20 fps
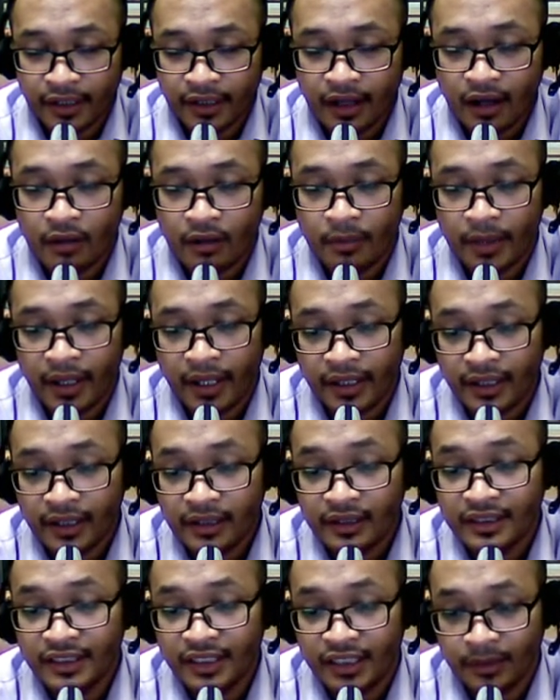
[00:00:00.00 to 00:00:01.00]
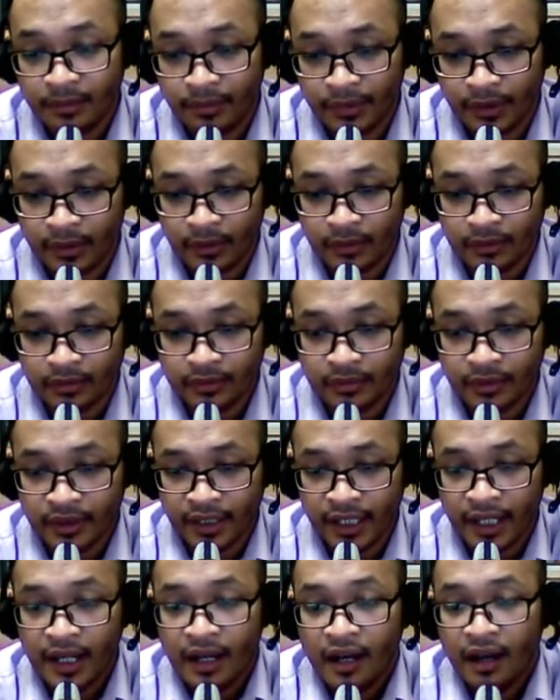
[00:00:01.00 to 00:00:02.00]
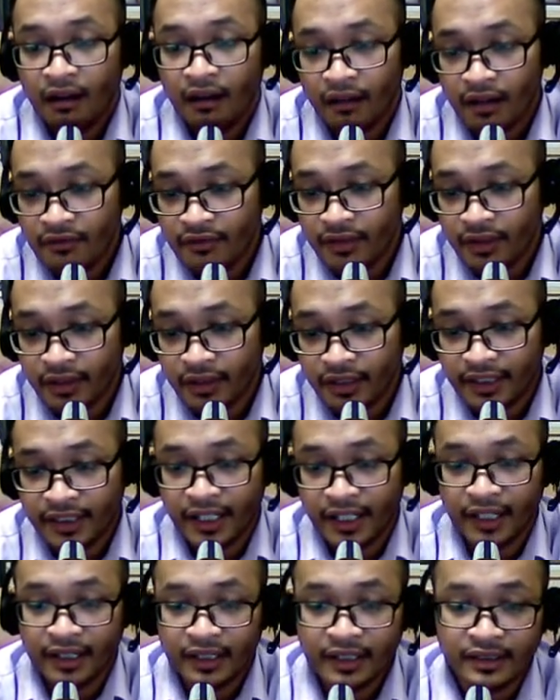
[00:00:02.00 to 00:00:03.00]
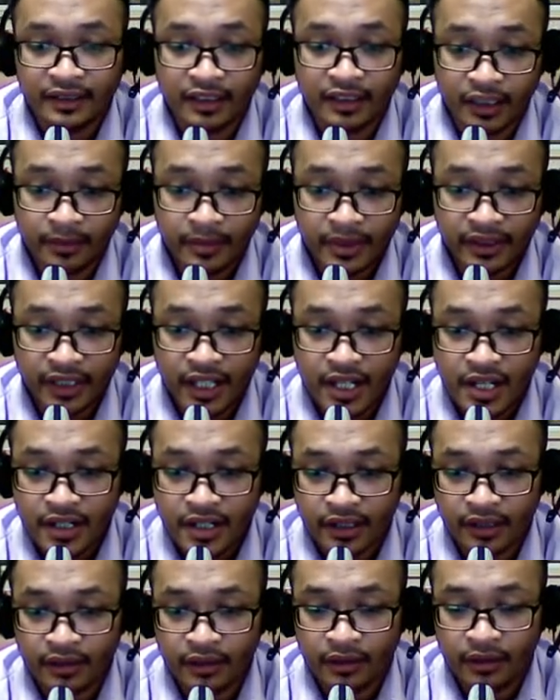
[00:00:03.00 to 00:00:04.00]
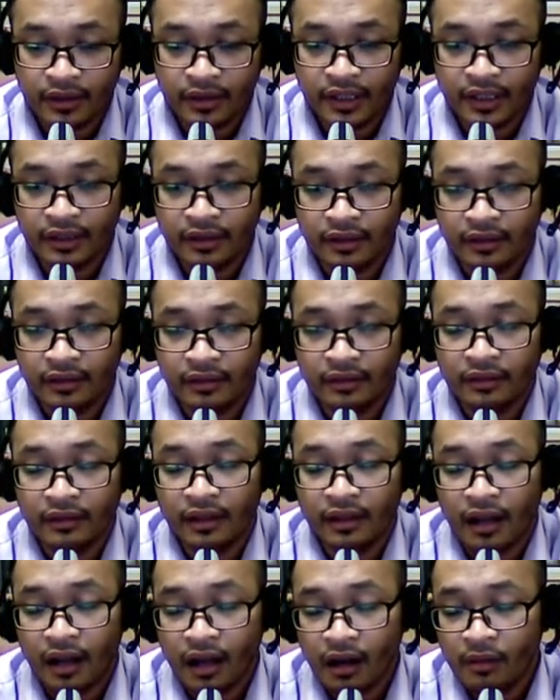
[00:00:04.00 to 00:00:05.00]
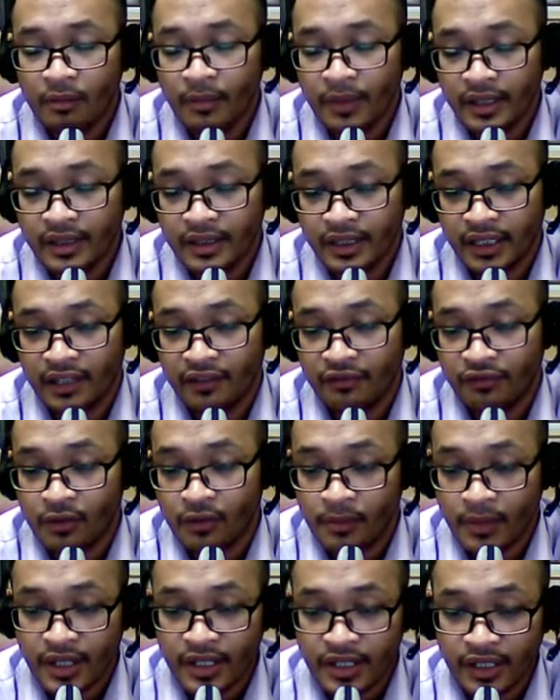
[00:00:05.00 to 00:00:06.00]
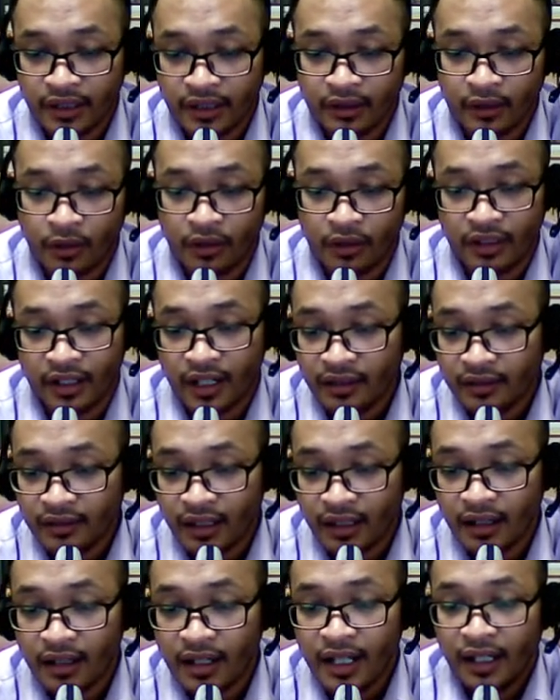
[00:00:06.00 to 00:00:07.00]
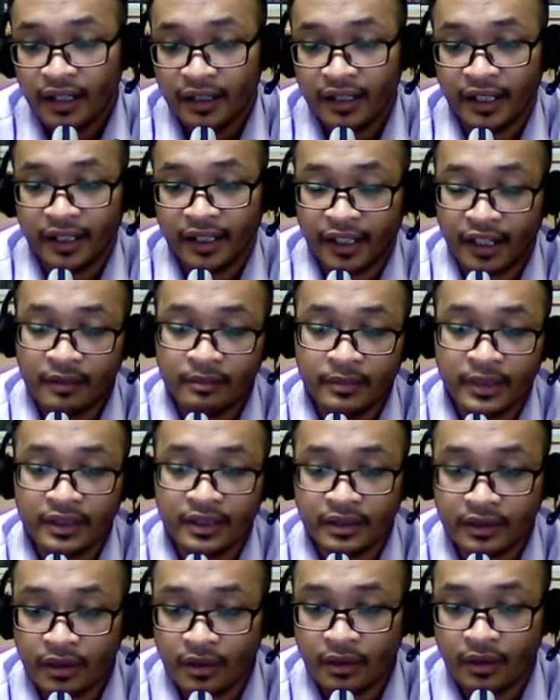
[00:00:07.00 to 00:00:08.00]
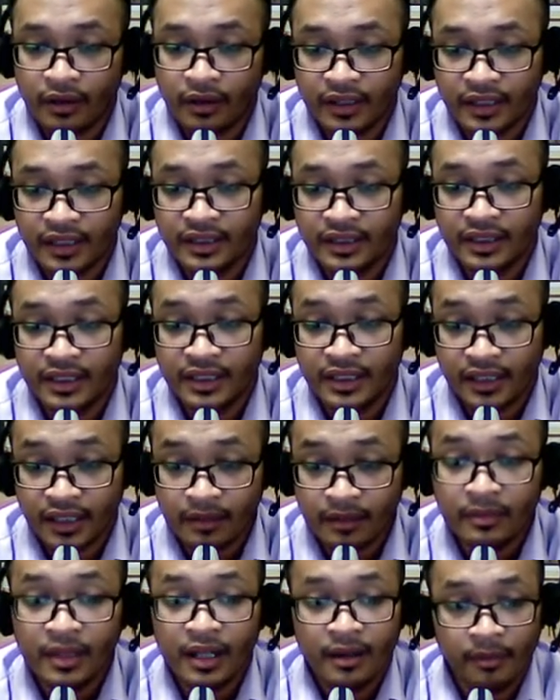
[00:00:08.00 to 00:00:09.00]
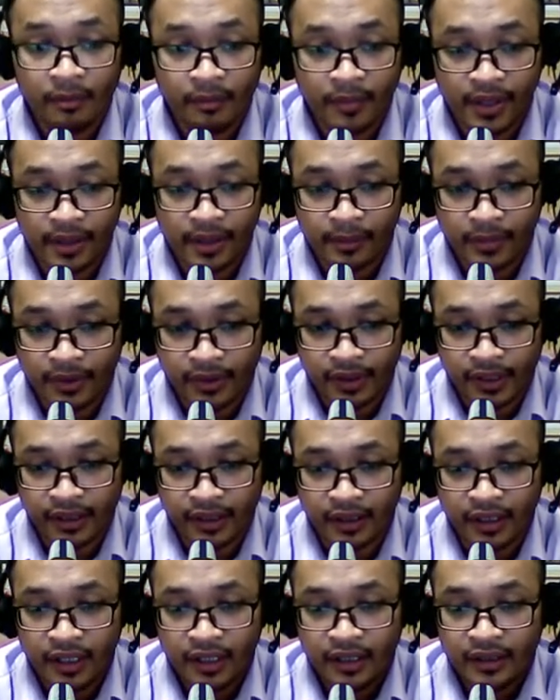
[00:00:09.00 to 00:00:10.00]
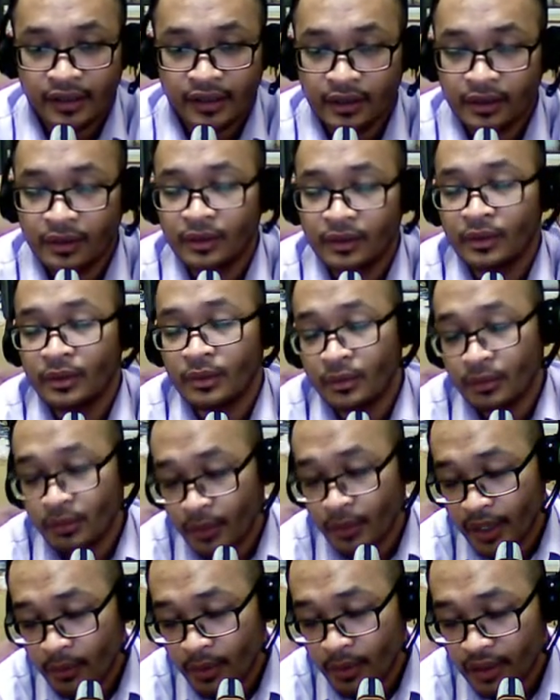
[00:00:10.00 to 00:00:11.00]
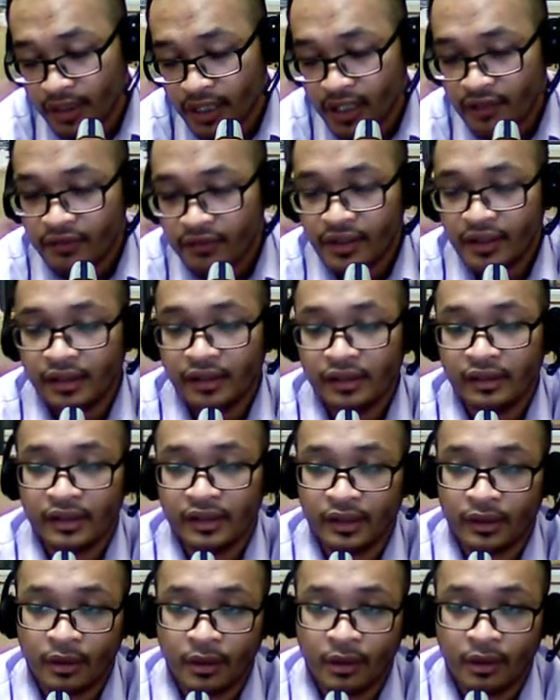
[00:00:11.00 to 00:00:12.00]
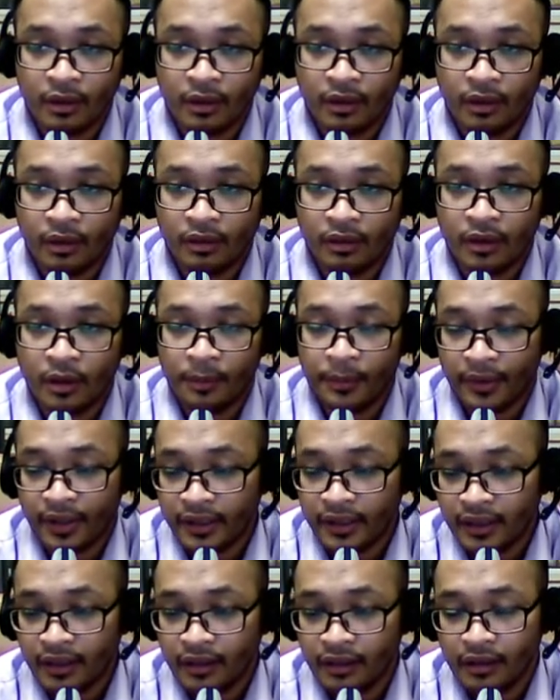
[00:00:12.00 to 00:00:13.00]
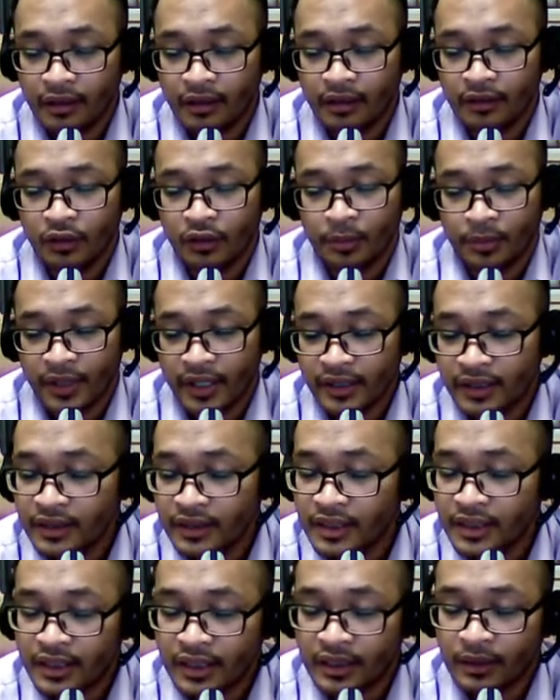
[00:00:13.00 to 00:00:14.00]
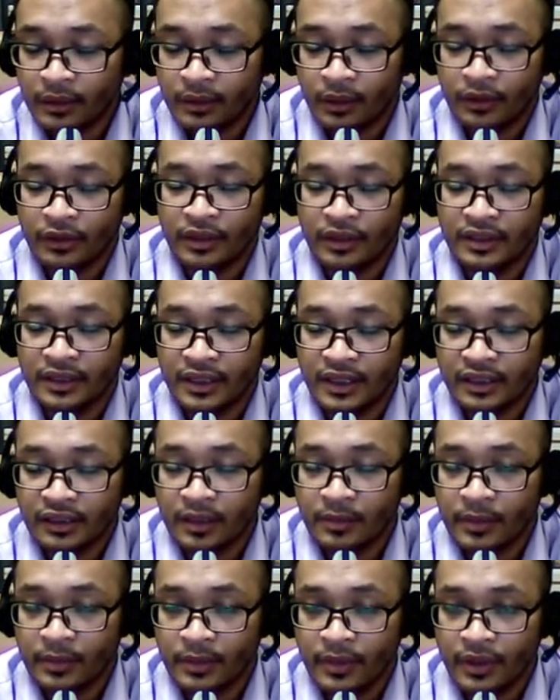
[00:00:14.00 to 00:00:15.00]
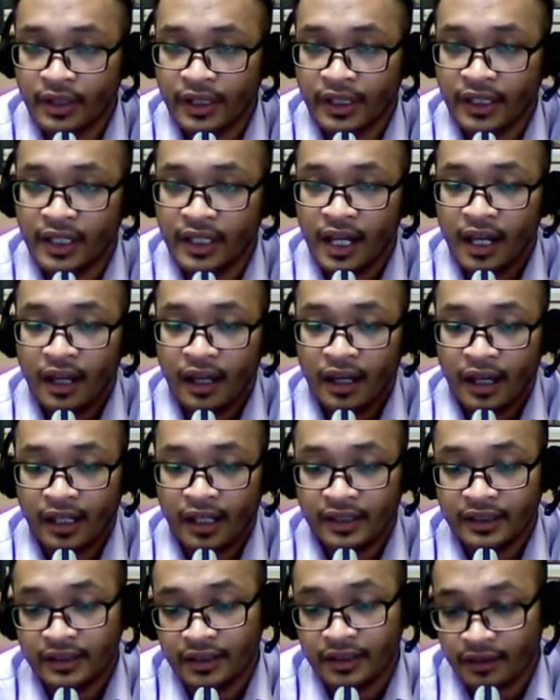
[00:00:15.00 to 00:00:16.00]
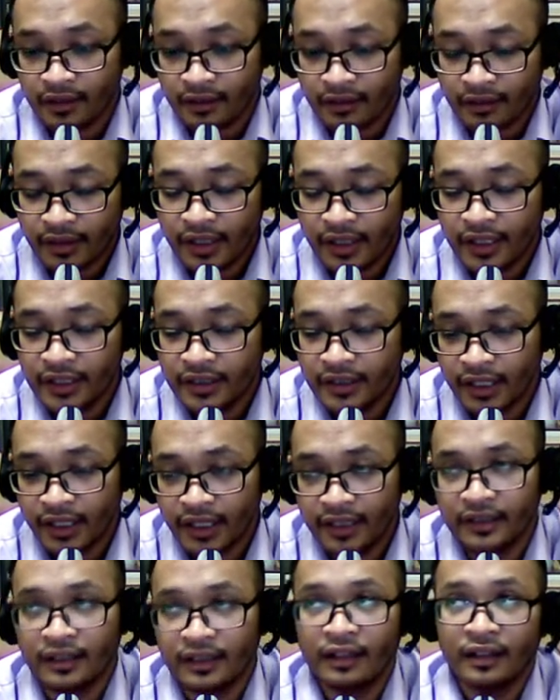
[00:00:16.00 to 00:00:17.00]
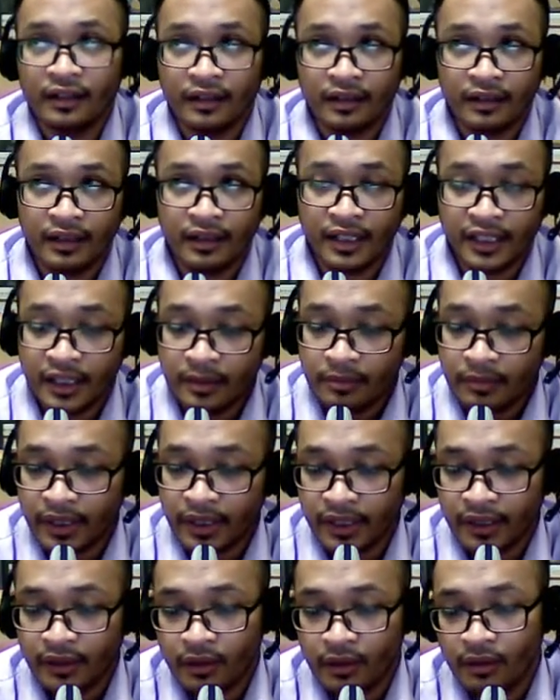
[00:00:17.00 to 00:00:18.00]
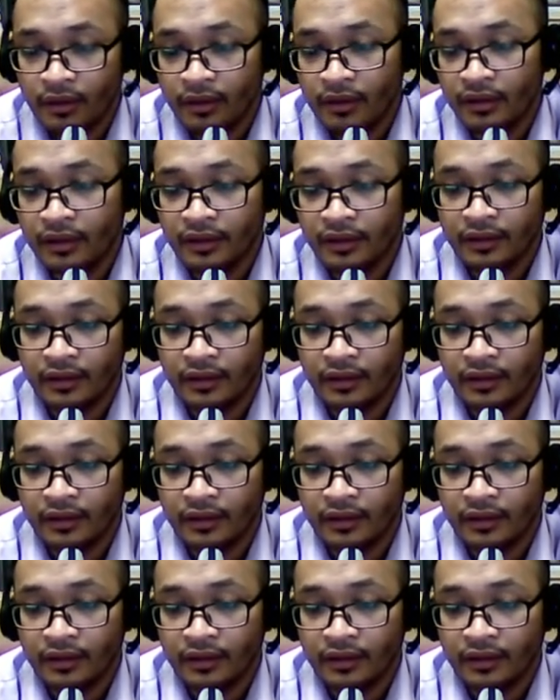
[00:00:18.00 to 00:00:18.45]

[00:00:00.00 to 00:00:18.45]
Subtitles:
out by the CPU. Okay, however, there is a limitation on the how much information or data that can be stored on the system memory. So whenever your operating system or your system memory has reached its limit or